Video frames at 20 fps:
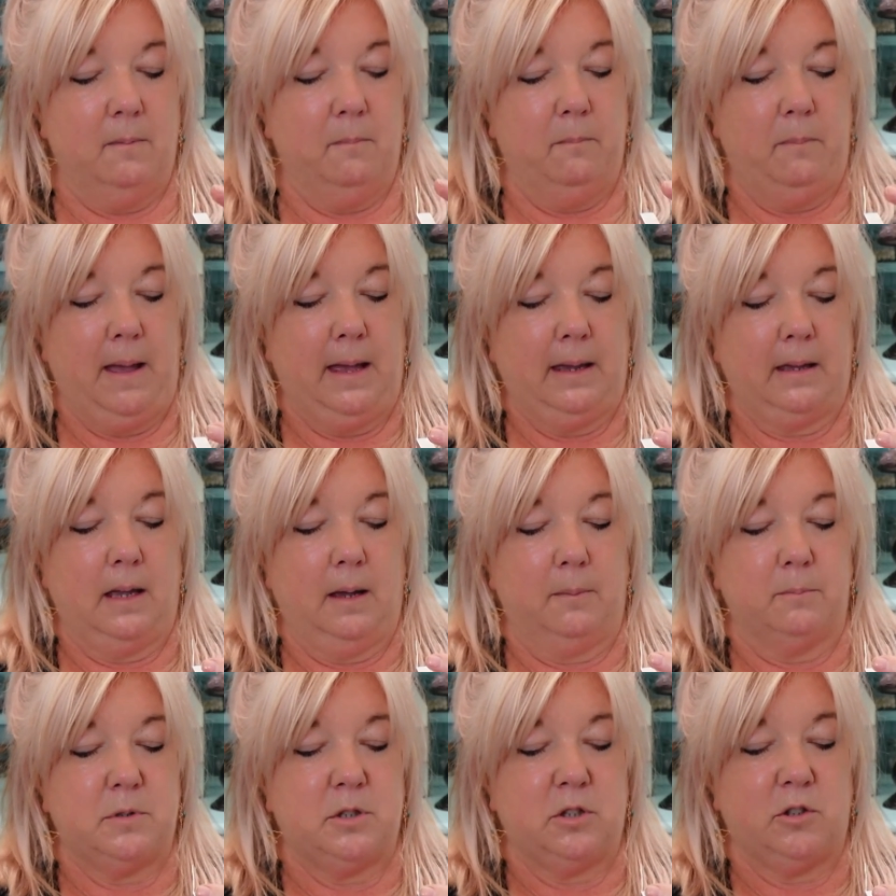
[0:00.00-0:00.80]
Back
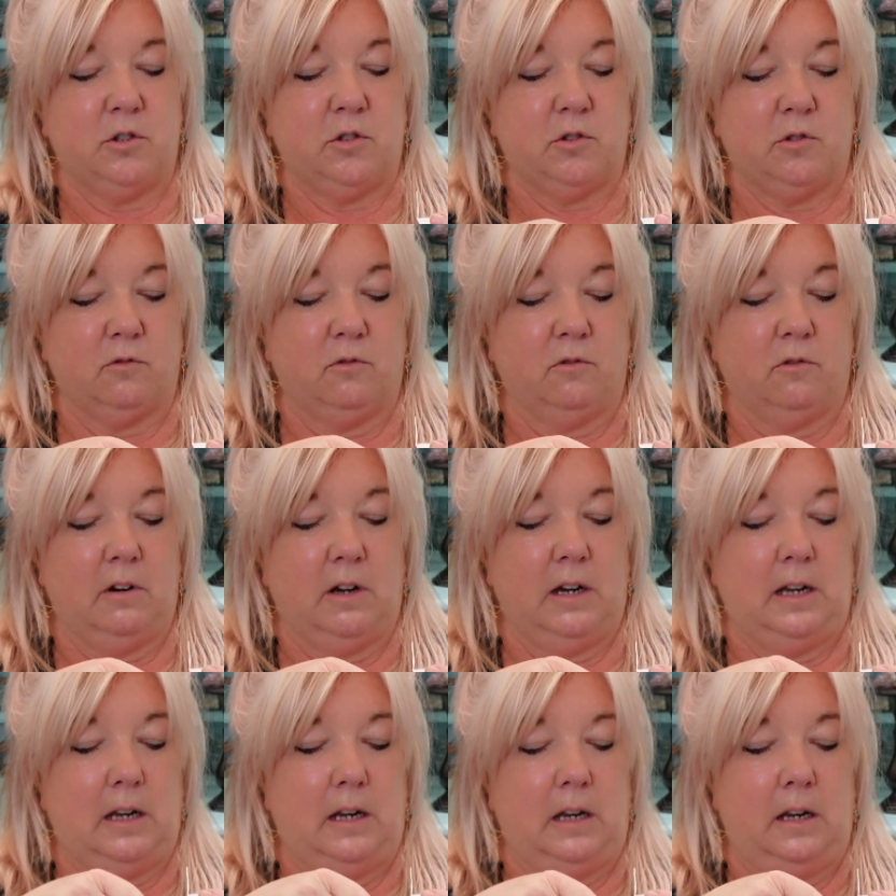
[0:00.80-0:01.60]
up to
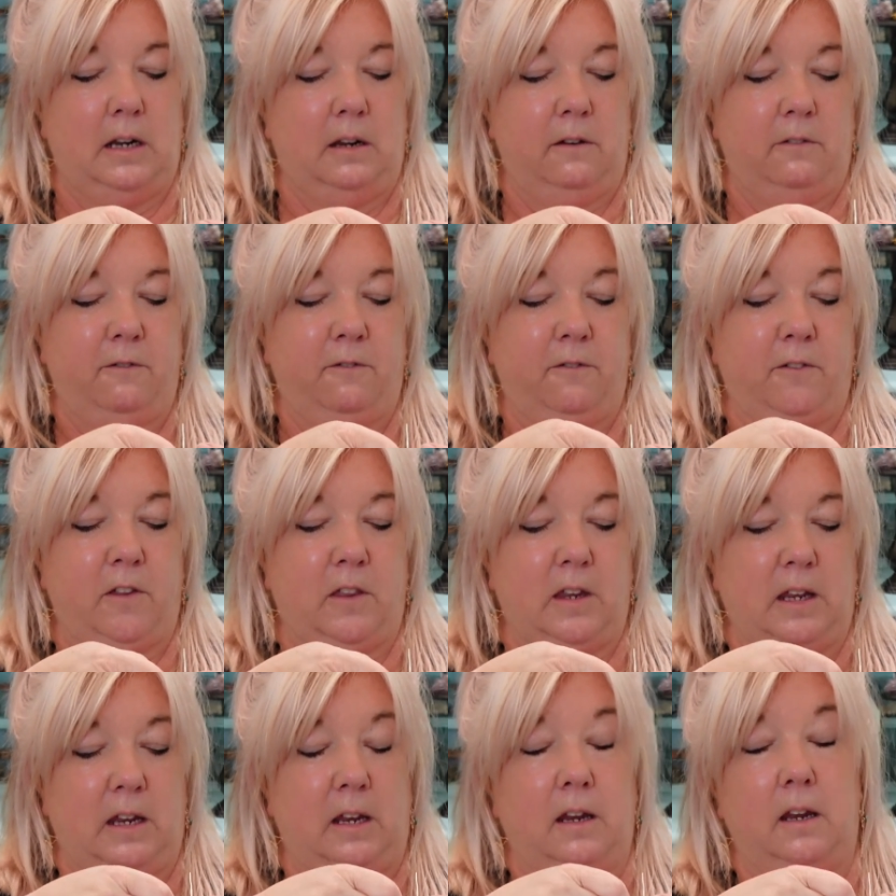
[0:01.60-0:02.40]
3 for
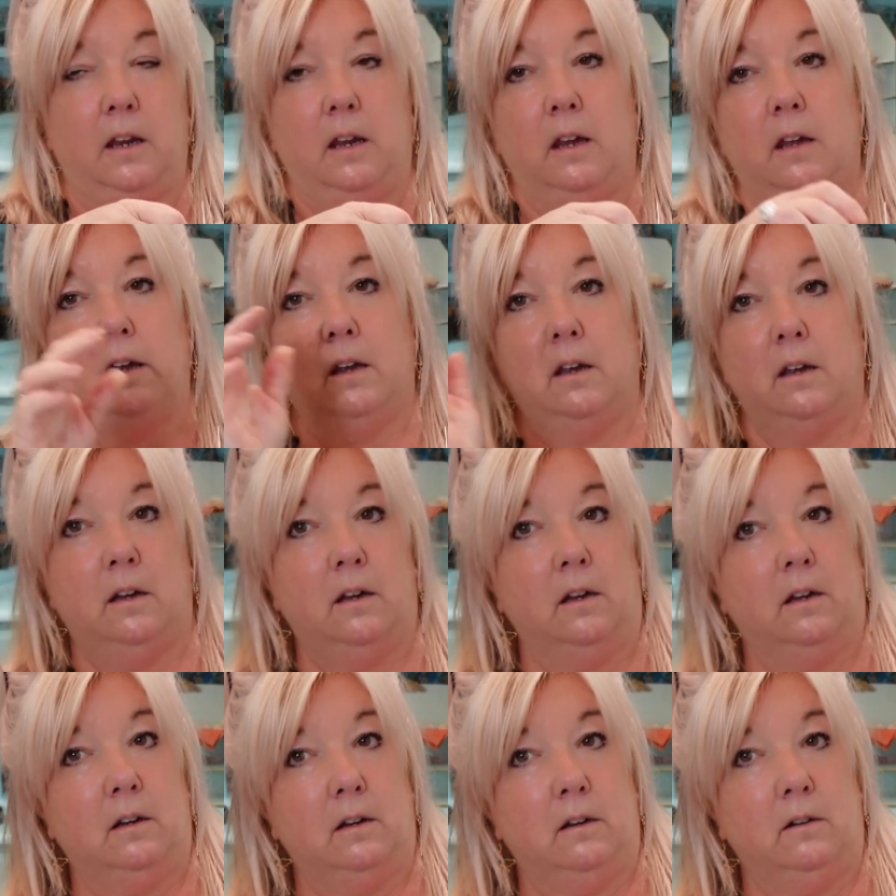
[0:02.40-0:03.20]
the
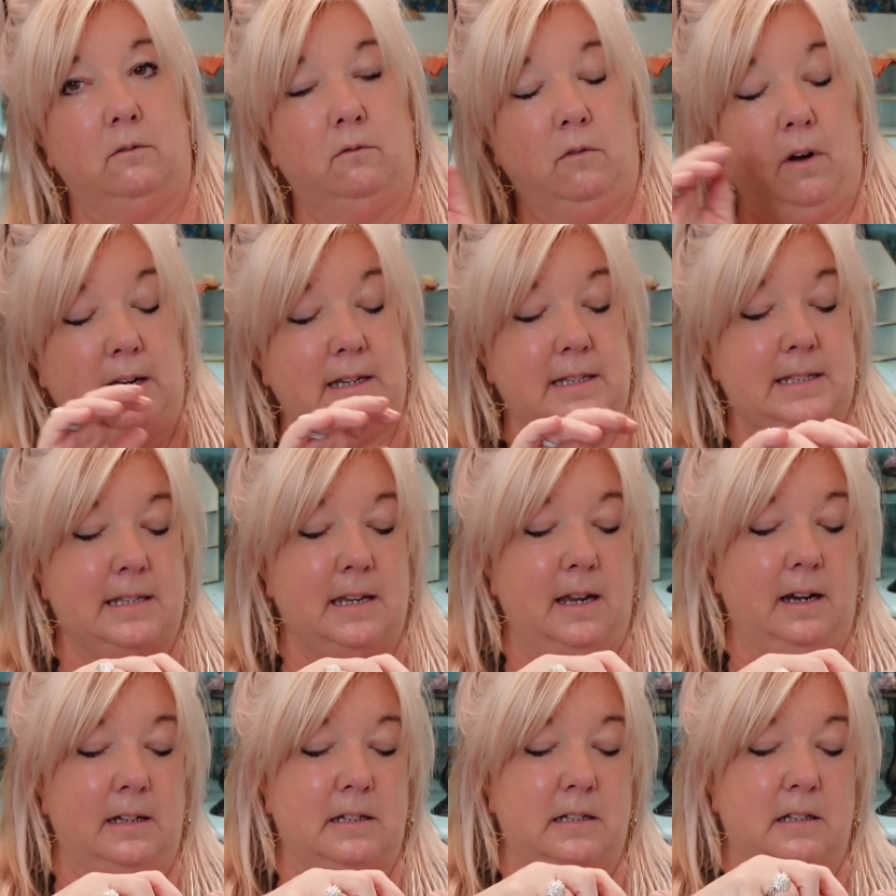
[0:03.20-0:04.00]
right
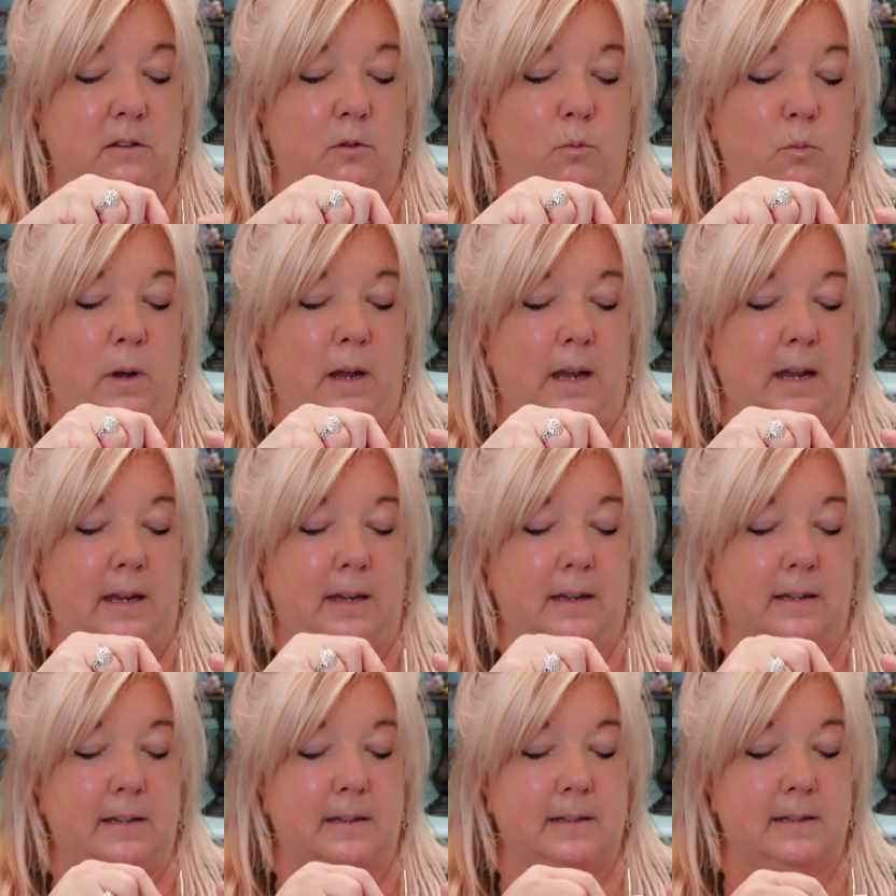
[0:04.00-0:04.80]
side of the
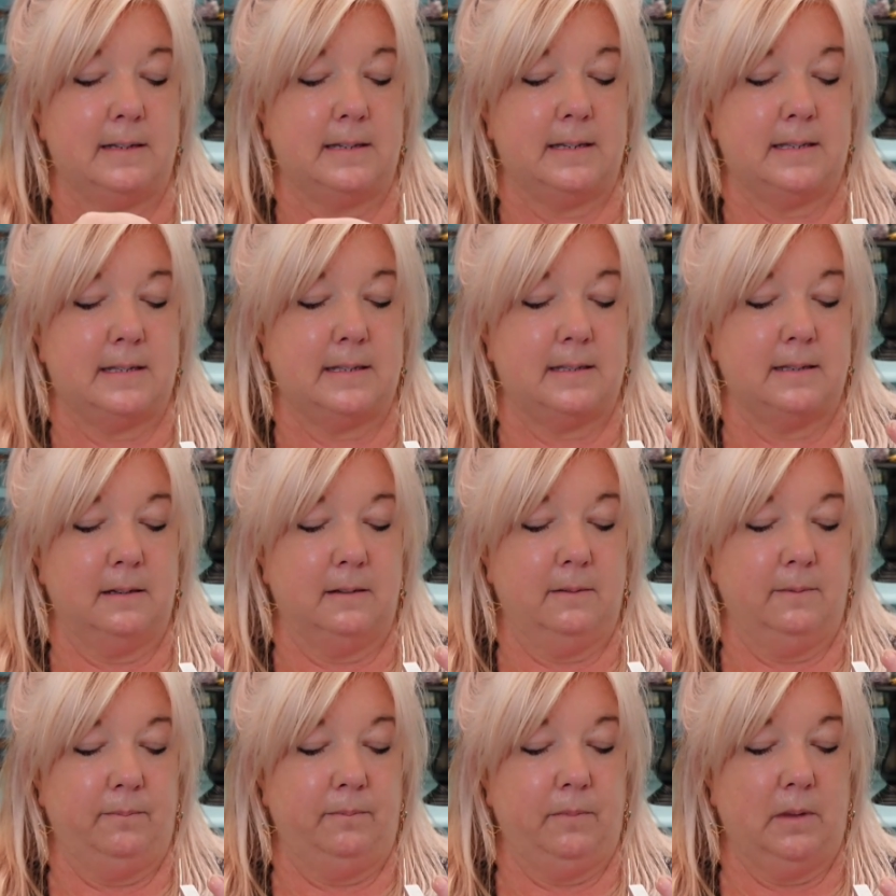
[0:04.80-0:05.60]
wings.
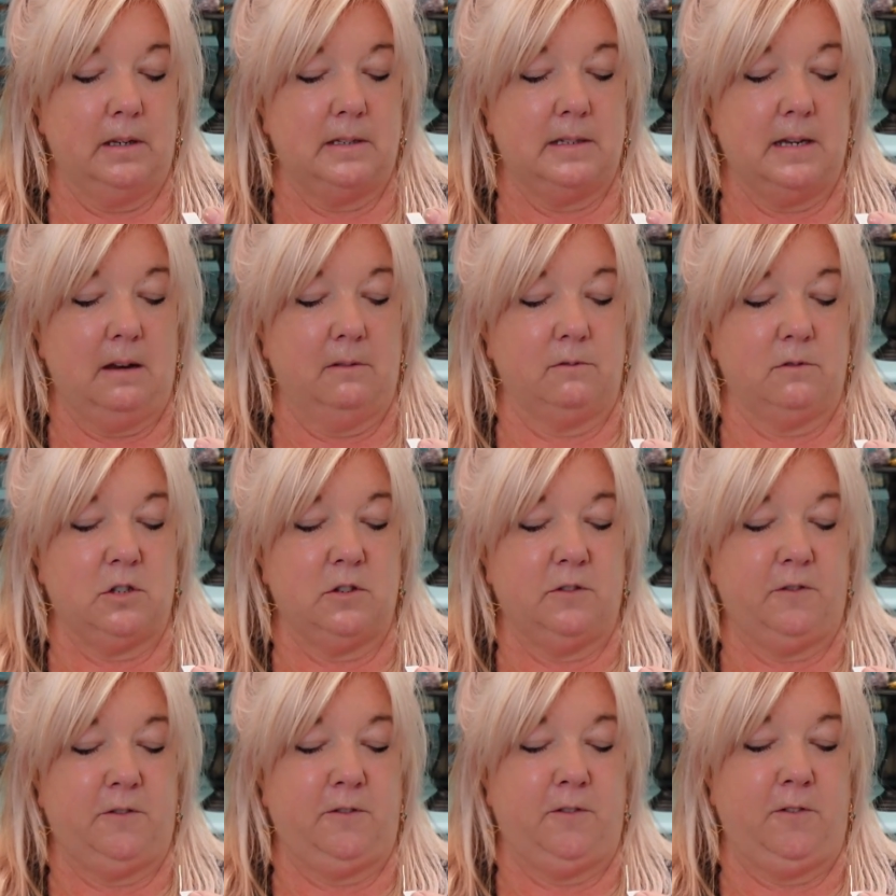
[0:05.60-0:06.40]
Down to
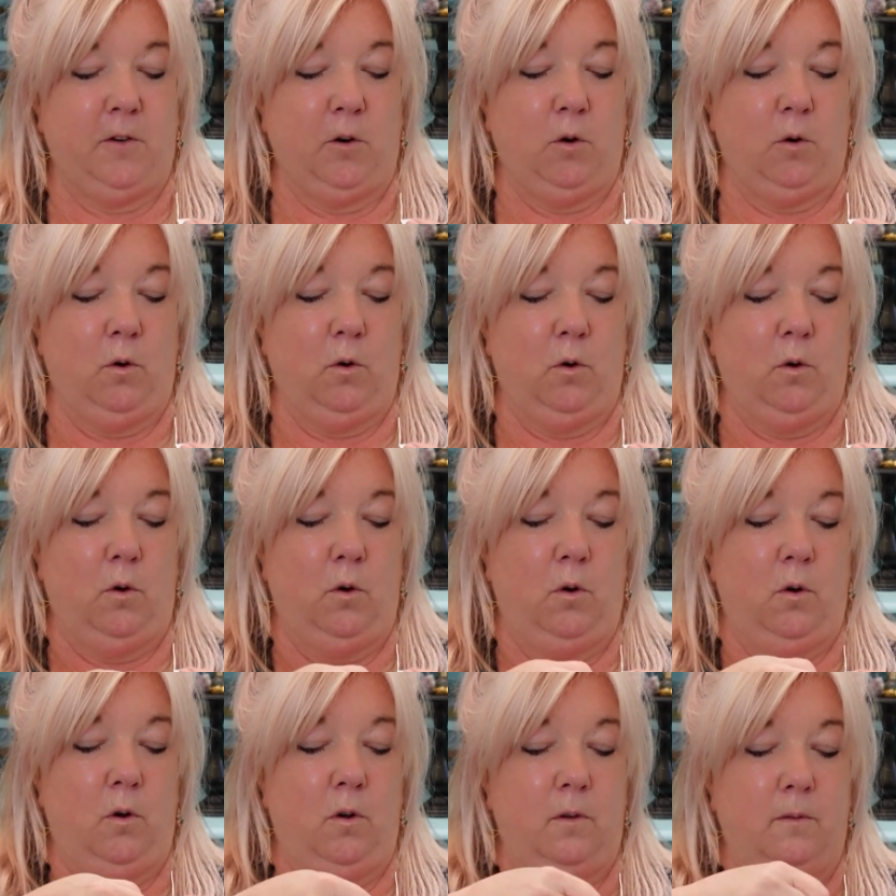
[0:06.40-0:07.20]

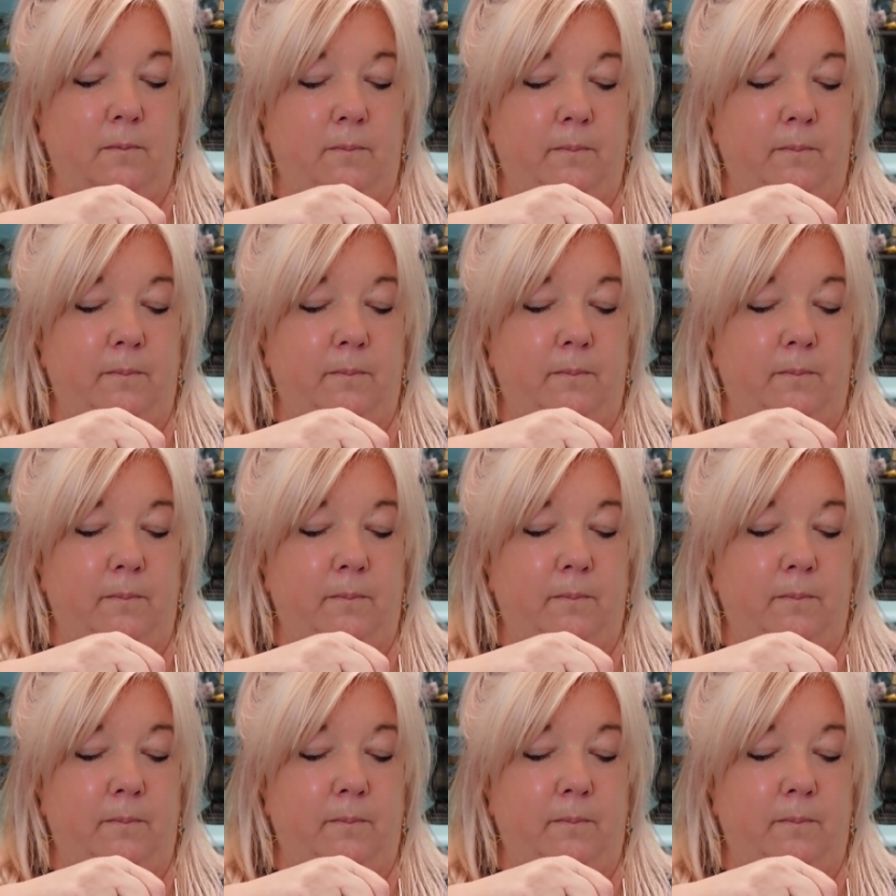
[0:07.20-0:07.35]
4.